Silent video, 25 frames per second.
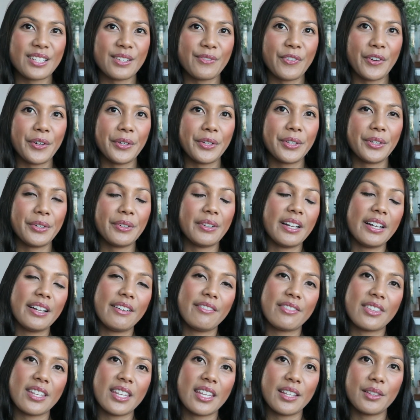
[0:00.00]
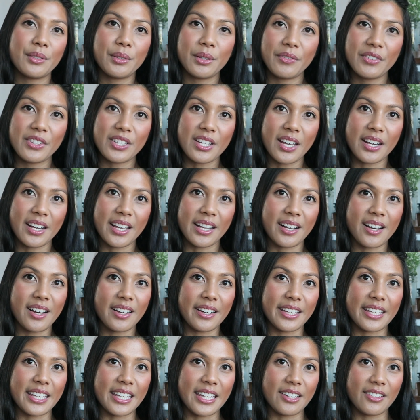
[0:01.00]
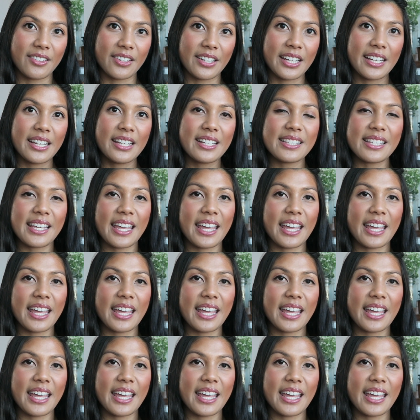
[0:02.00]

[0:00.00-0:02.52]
a photo of the Louis Vuitton iconic earrings,